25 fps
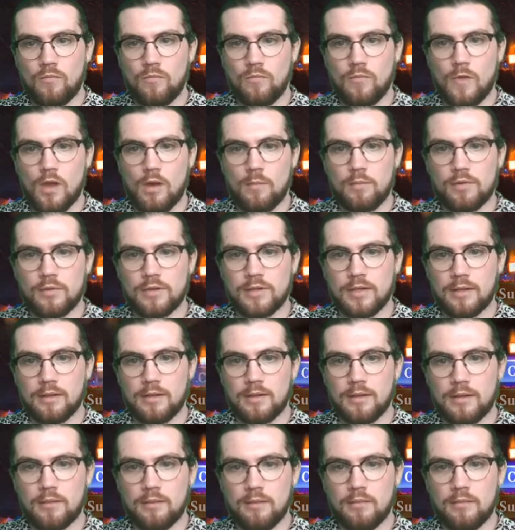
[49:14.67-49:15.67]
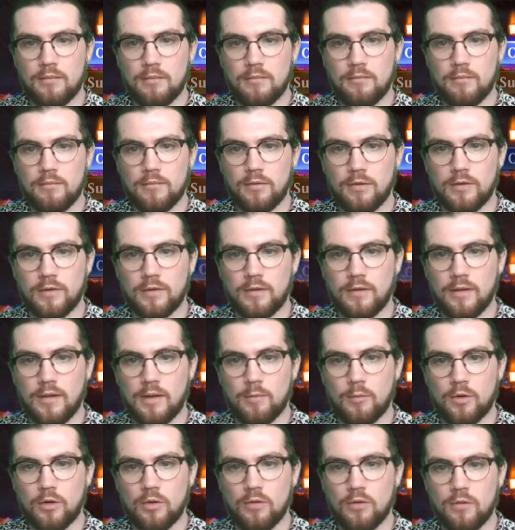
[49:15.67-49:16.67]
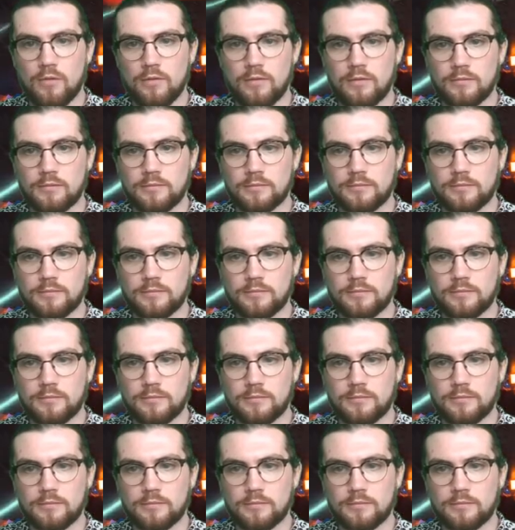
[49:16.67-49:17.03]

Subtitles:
Not particularly, but I'm going to go for it.